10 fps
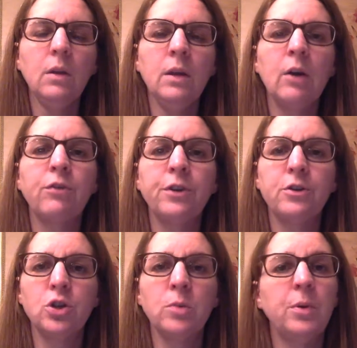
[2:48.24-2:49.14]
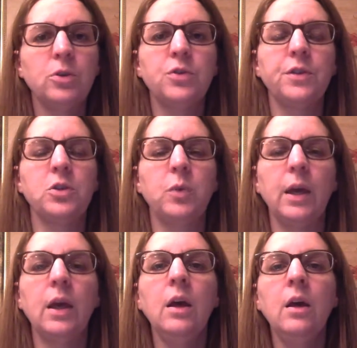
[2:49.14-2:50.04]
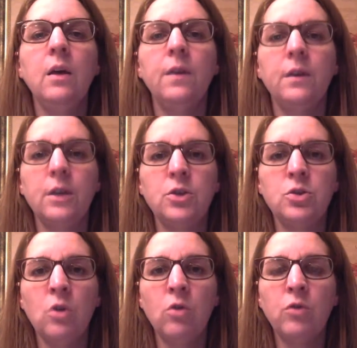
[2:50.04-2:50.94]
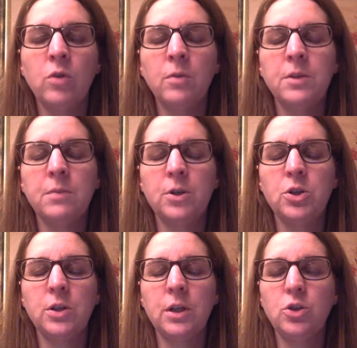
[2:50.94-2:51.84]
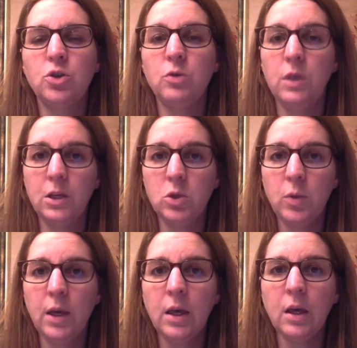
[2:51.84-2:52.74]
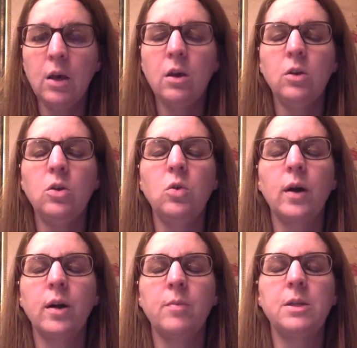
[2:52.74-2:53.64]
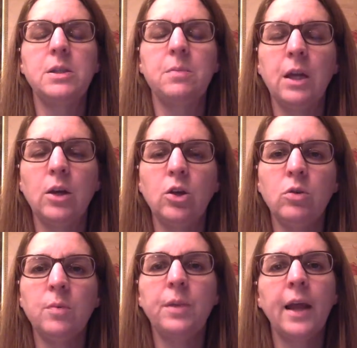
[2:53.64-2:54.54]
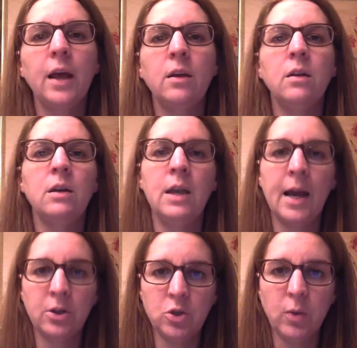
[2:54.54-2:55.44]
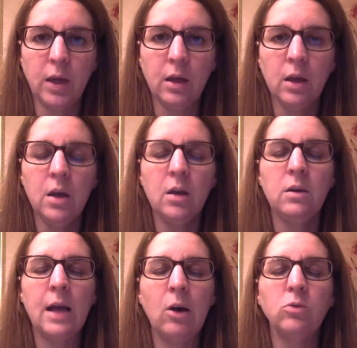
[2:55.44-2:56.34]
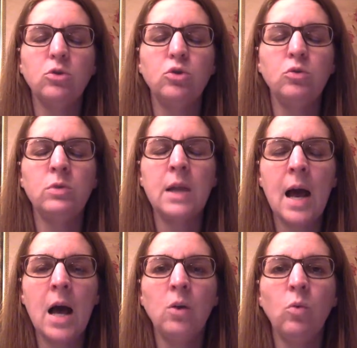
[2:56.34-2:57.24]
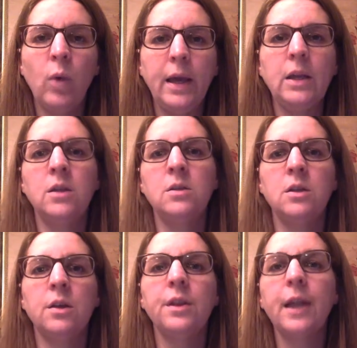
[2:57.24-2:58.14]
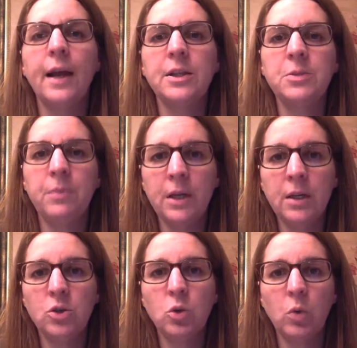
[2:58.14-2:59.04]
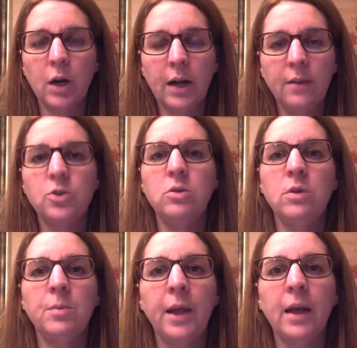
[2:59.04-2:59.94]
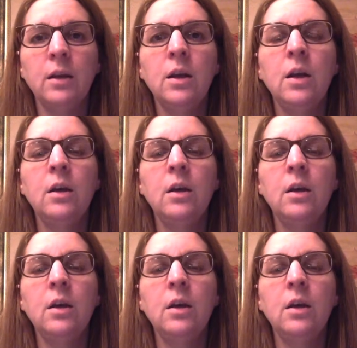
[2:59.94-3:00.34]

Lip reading: Now for your journal post for this week, there is no formal submission that is due this week. You are going to be submitting a unit plan next week. Now do not wait until the last minute to work on this unit plan.